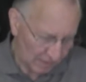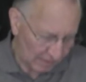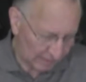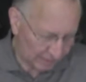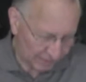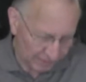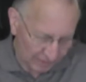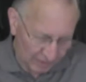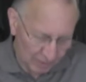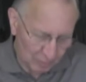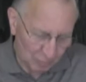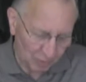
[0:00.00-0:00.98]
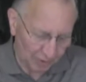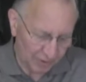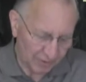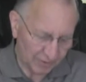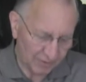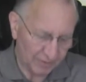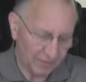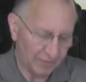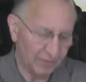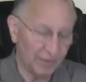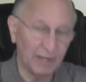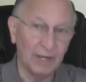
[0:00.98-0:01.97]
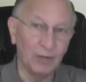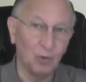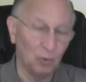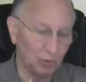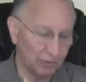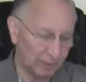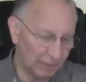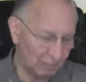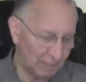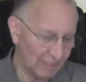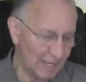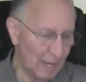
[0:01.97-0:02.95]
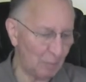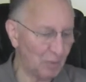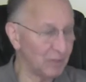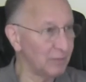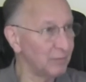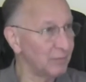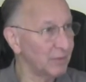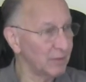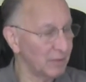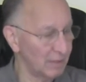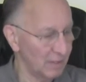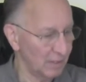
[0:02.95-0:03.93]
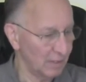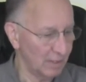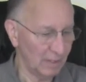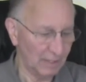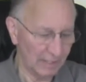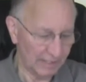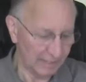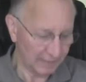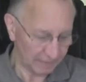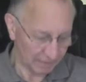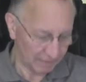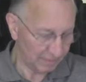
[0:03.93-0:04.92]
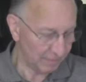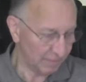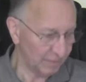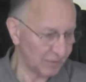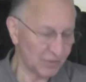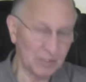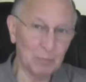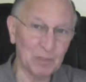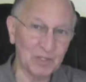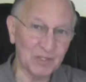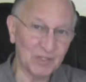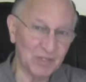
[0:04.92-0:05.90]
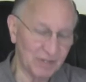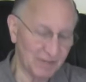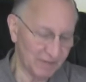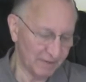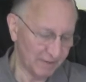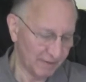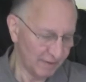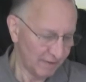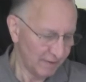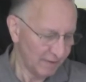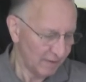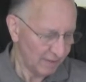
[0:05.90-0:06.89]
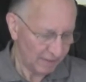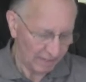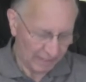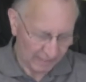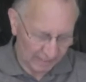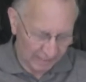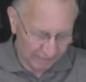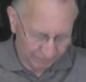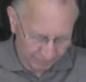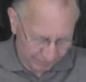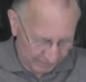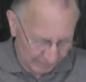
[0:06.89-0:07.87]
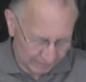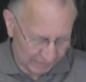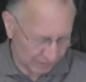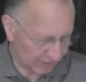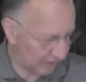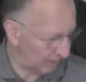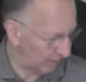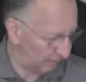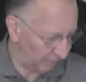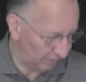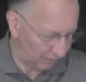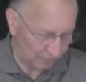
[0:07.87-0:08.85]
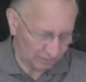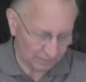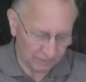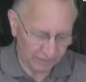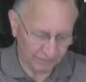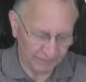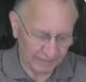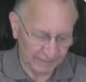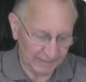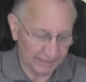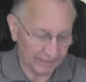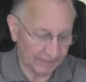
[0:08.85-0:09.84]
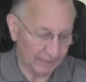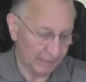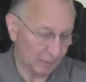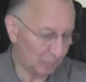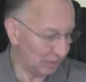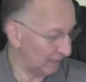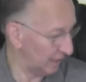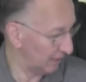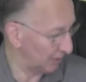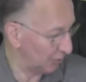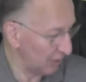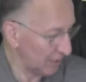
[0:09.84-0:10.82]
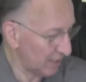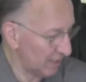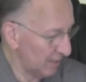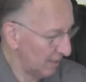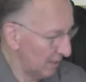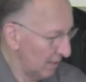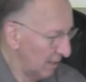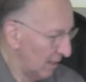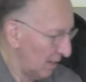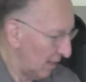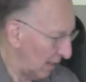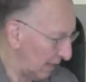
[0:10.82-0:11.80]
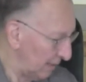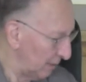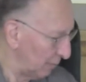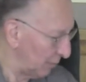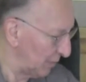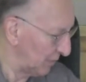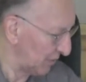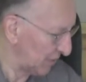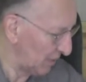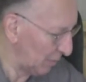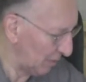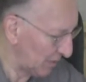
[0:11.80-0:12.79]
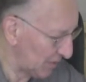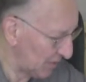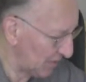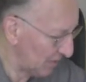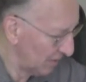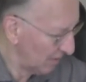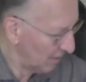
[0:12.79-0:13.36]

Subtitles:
onto the cardboard that I hold on my lap, and I get the snippets. And after that gets kind of full, if I need to get up and get a drink, I dump the snippets